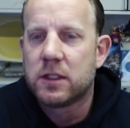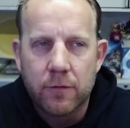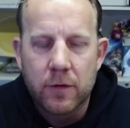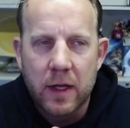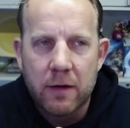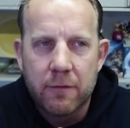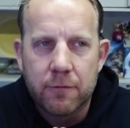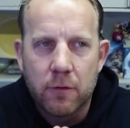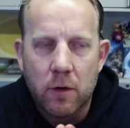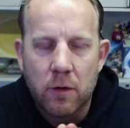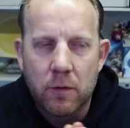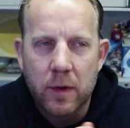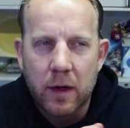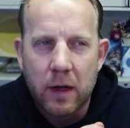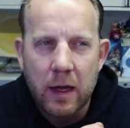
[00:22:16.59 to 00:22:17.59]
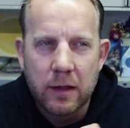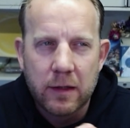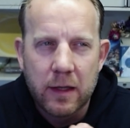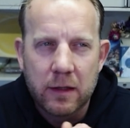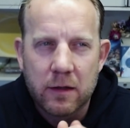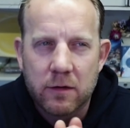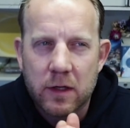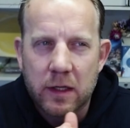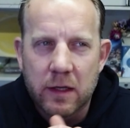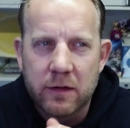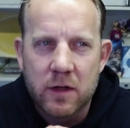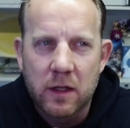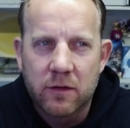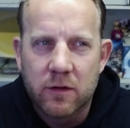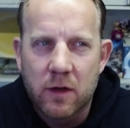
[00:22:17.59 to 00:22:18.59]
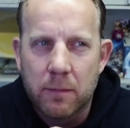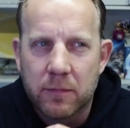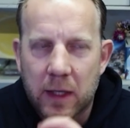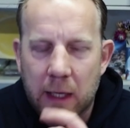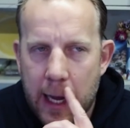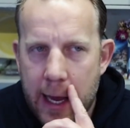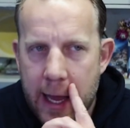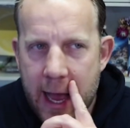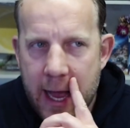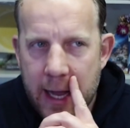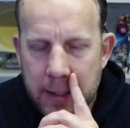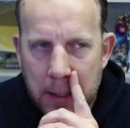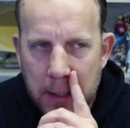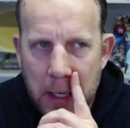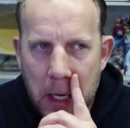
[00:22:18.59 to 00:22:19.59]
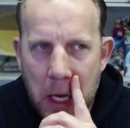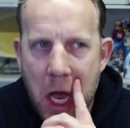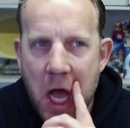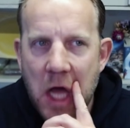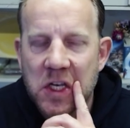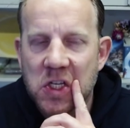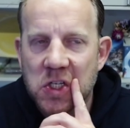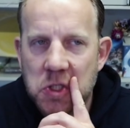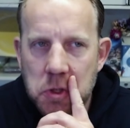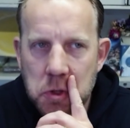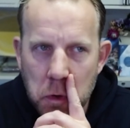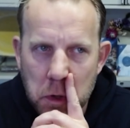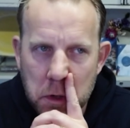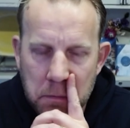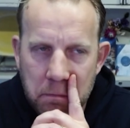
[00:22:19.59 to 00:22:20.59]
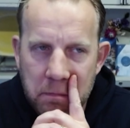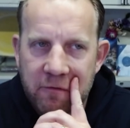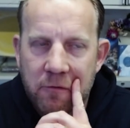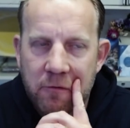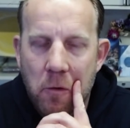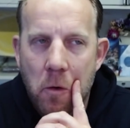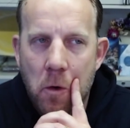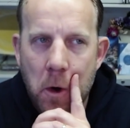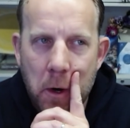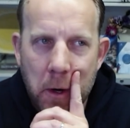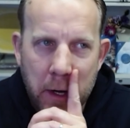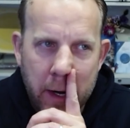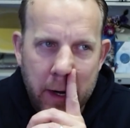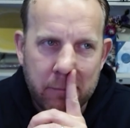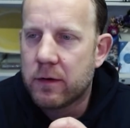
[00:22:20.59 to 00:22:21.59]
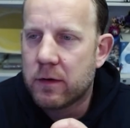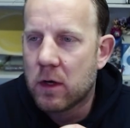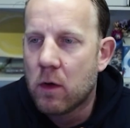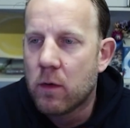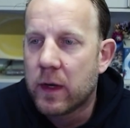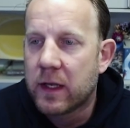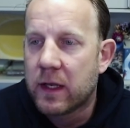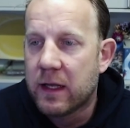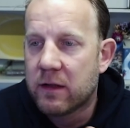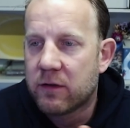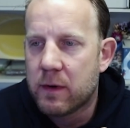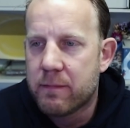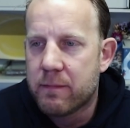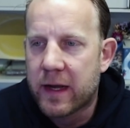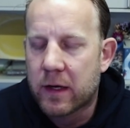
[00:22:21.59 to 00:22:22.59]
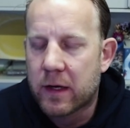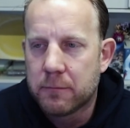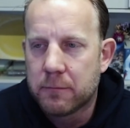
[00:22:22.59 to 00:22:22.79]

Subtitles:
Therefore, that's not something I had understood before knowing the industry better.